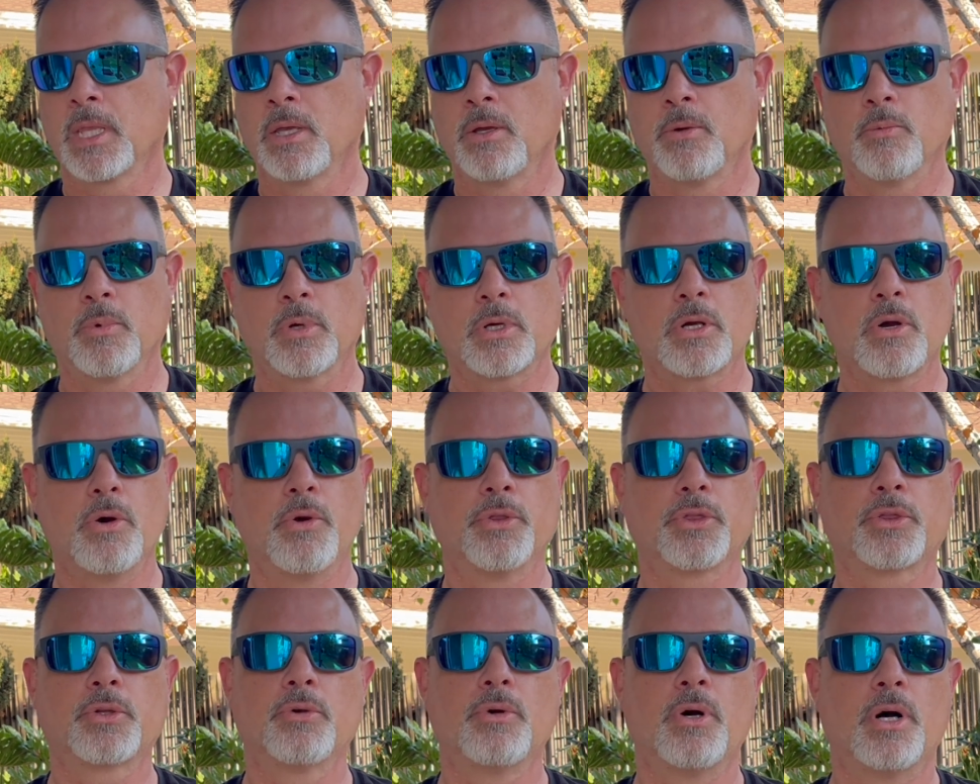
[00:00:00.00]
We're
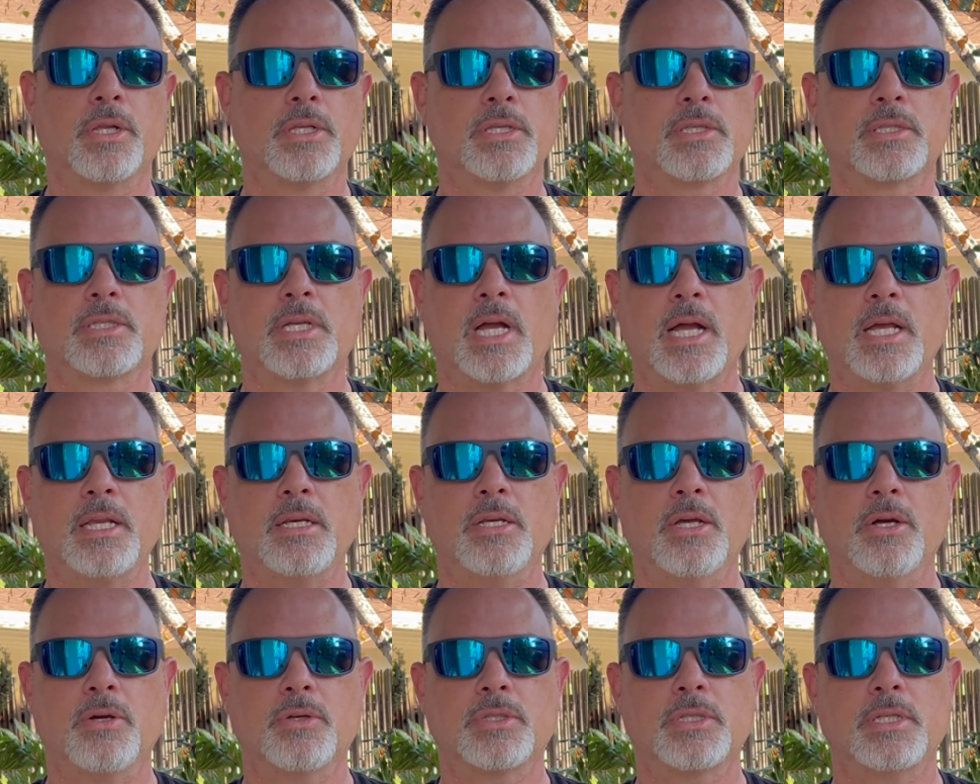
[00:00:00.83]
going through all this
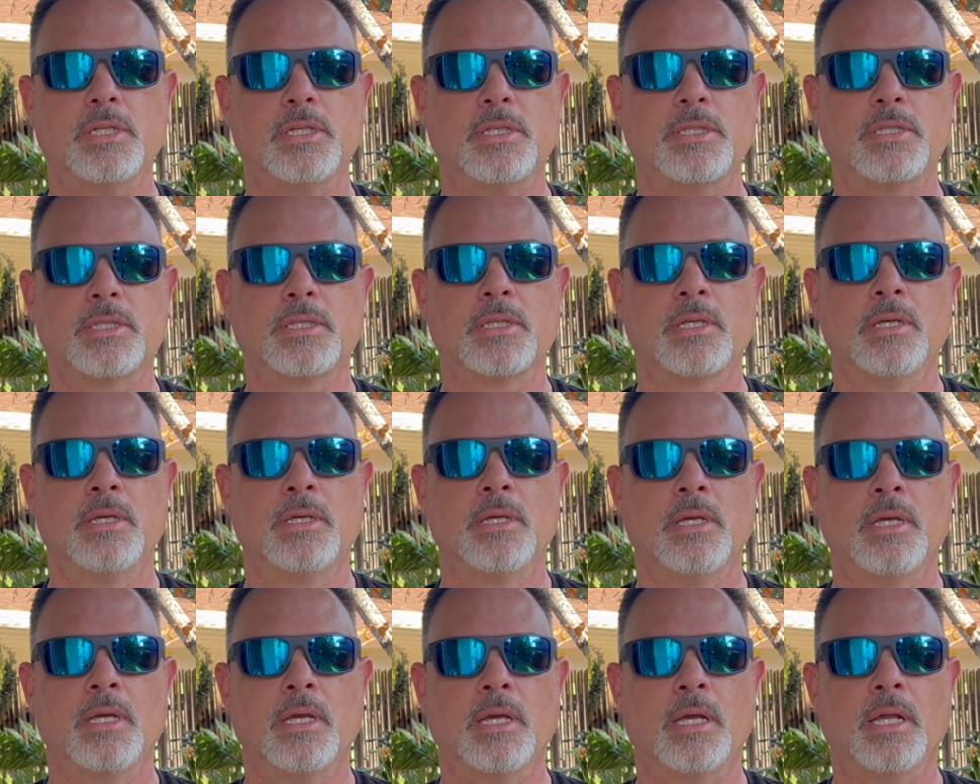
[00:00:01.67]
diagnoses,
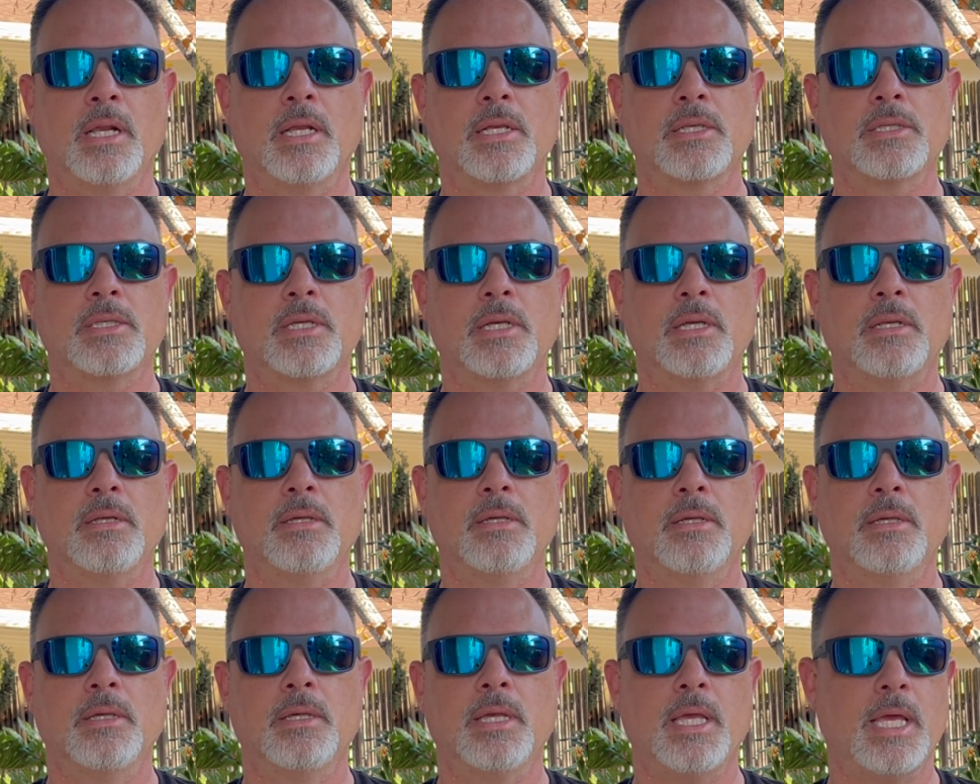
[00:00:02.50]
and I said,
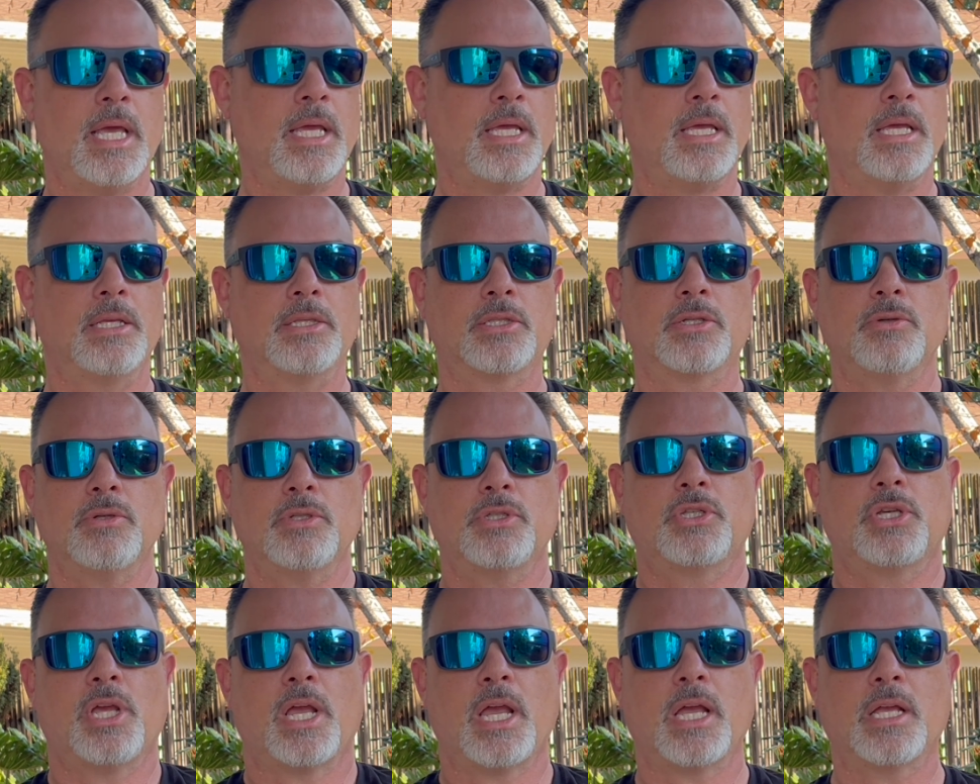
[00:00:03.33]
hey, is there a
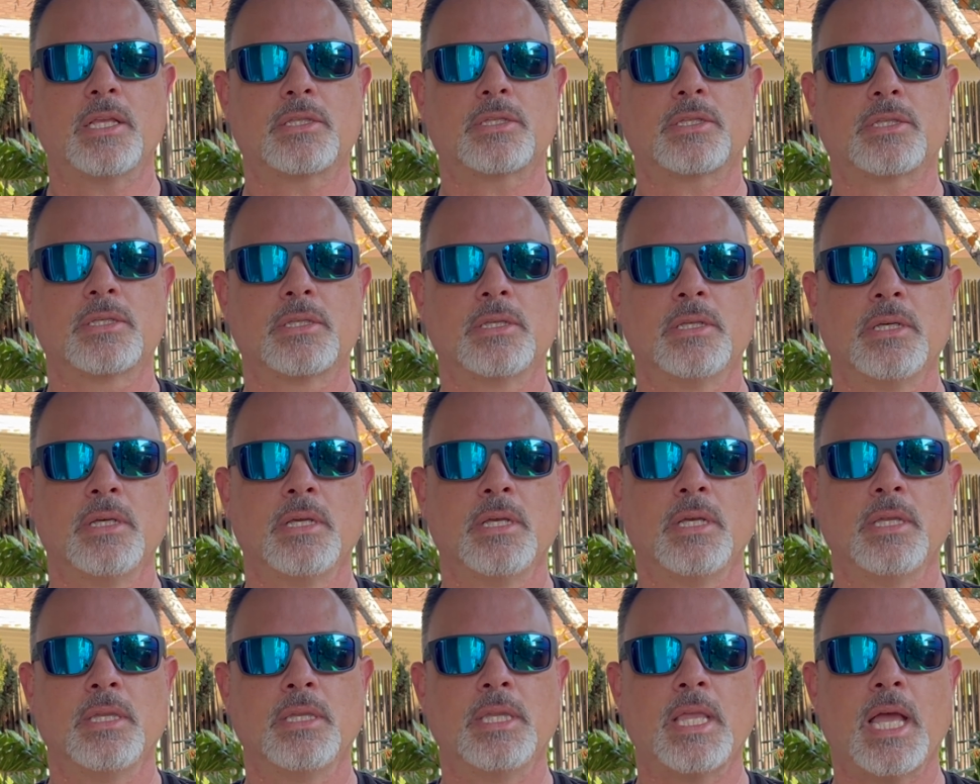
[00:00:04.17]
chance
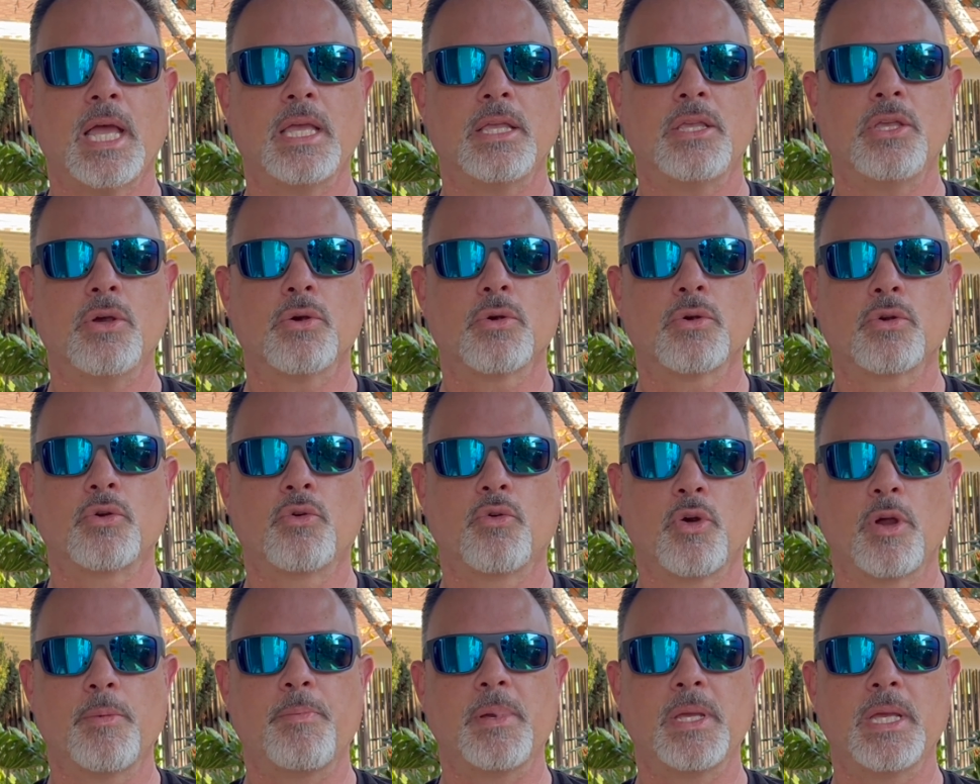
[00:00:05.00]
that you're
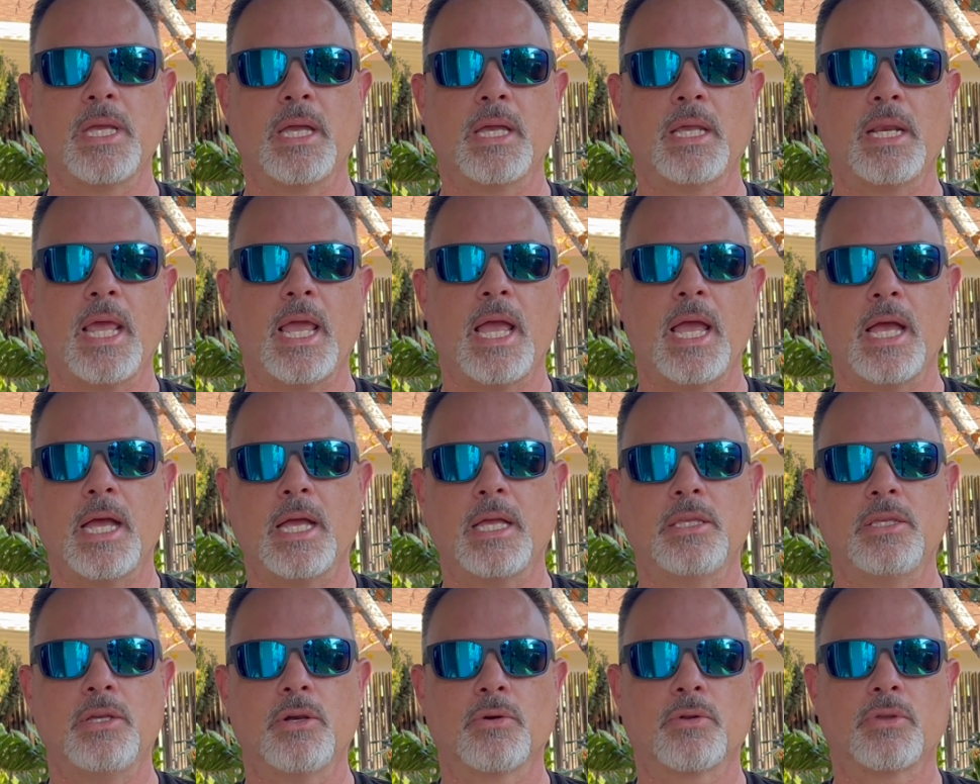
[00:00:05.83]
gripping it
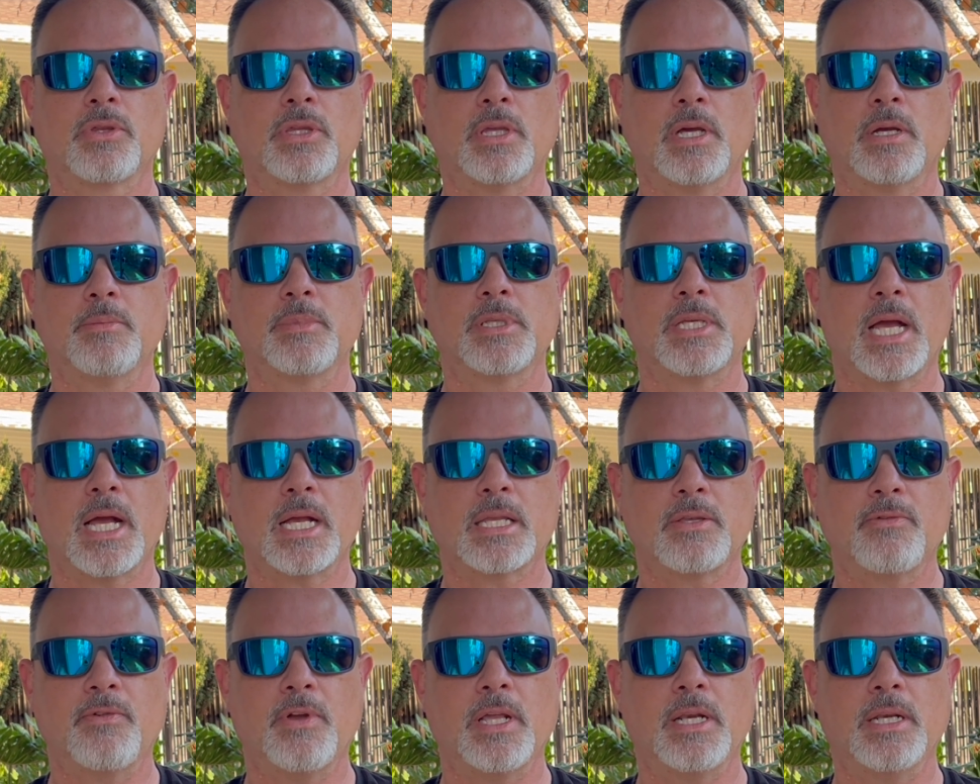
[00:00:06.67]
and your thumb's
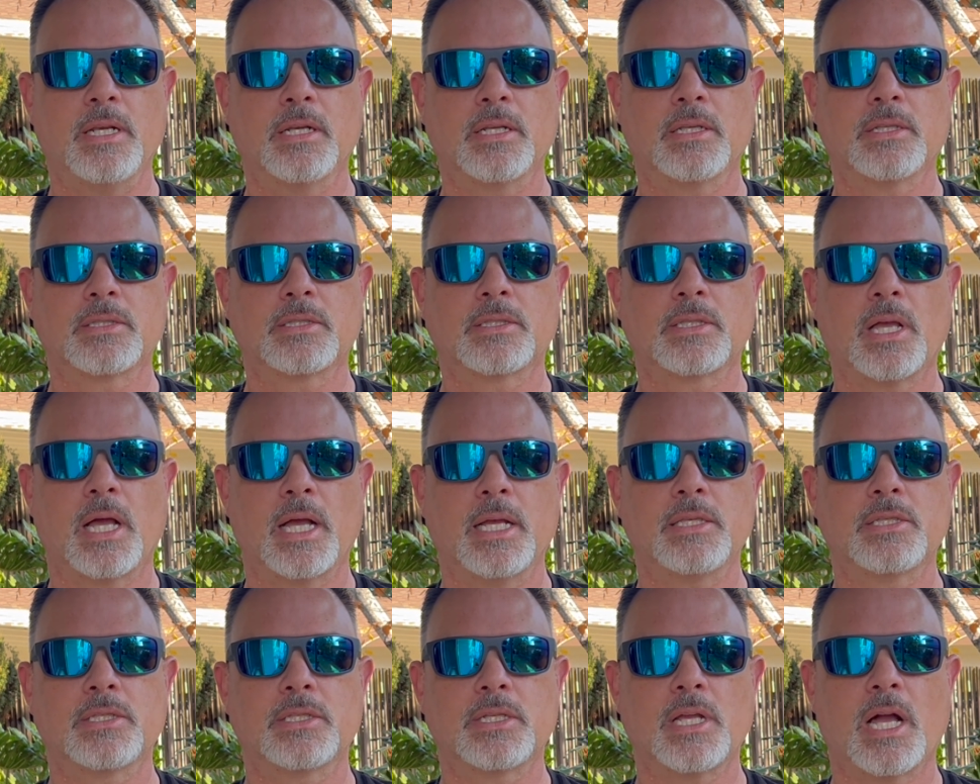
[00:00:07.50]
activating the
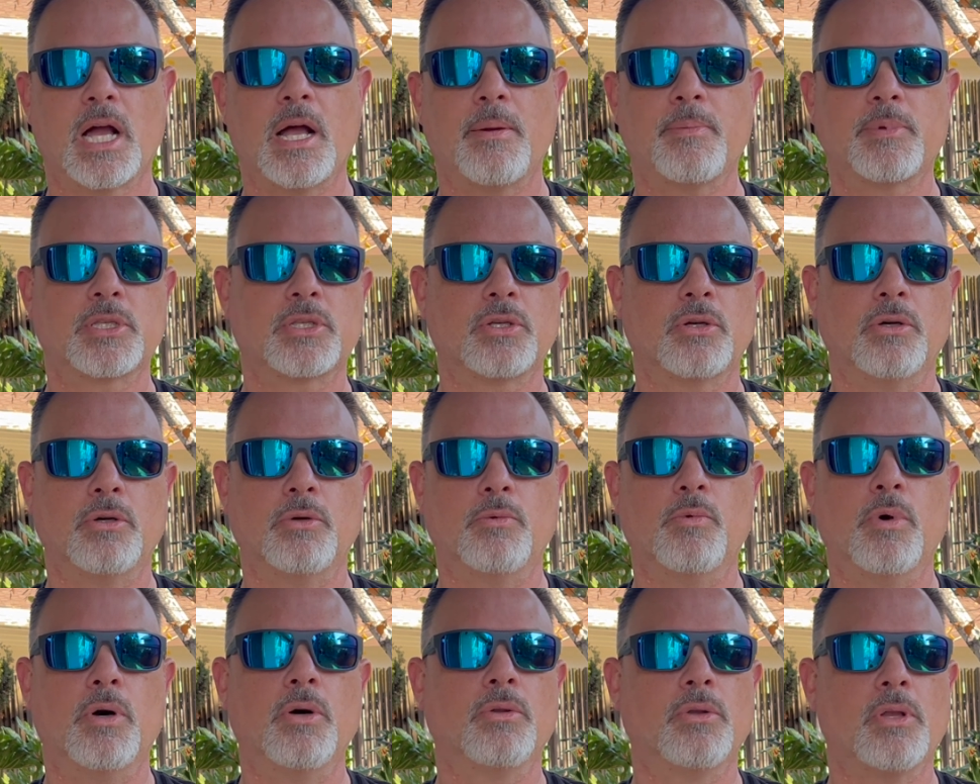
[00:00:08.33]
slide stop so it
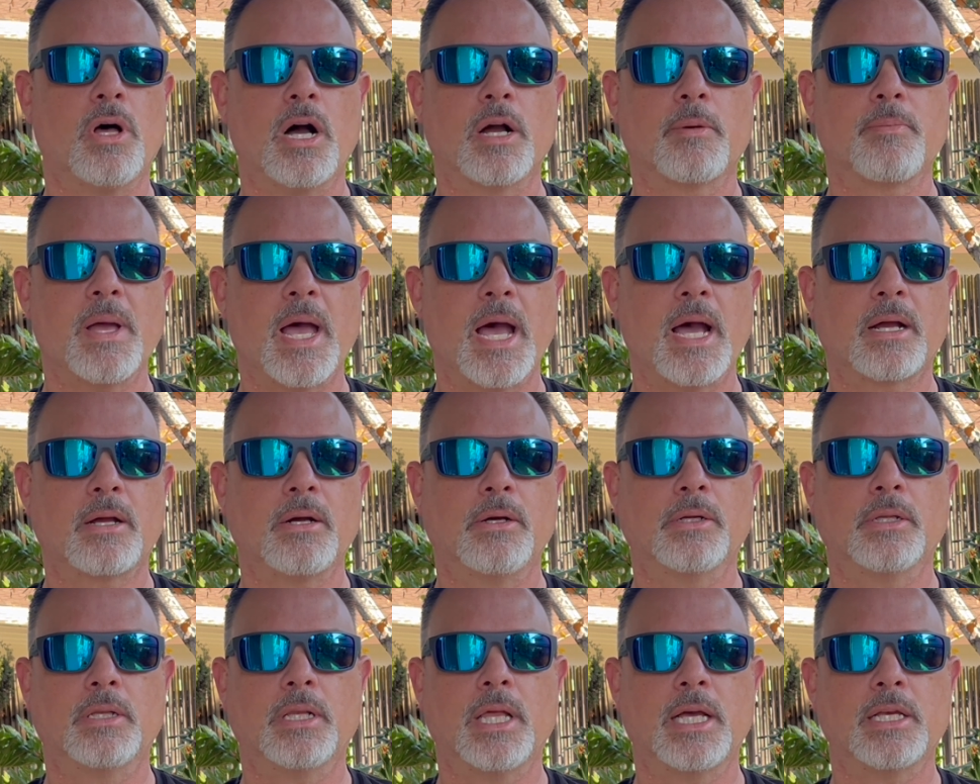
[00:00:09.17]
won't lock back on
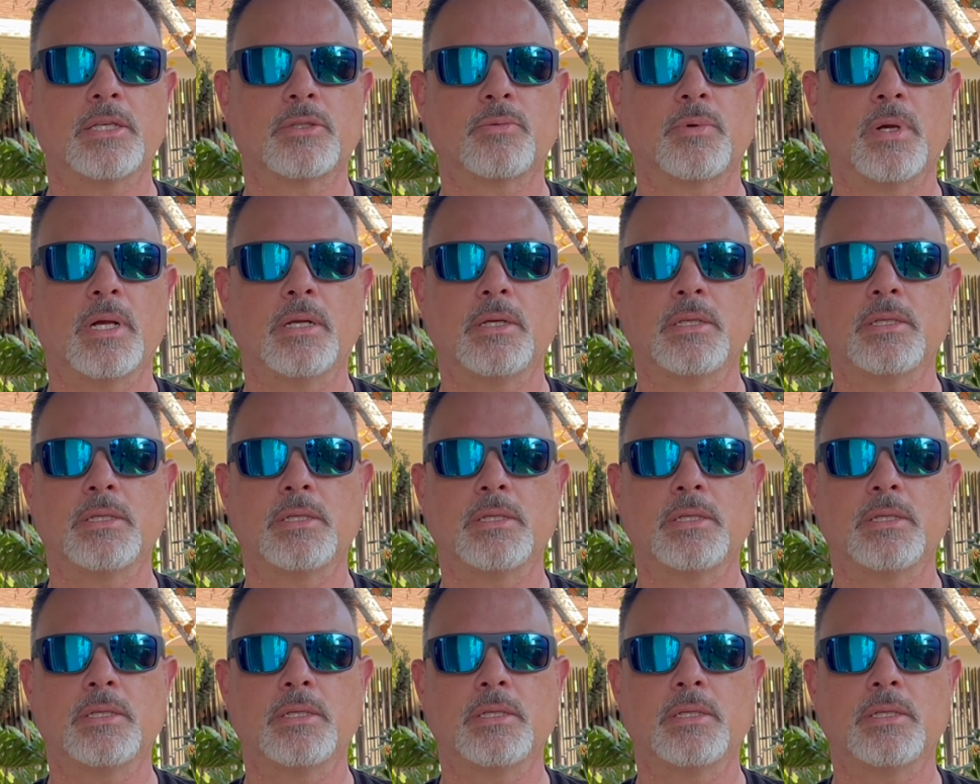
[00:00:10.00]
the last round?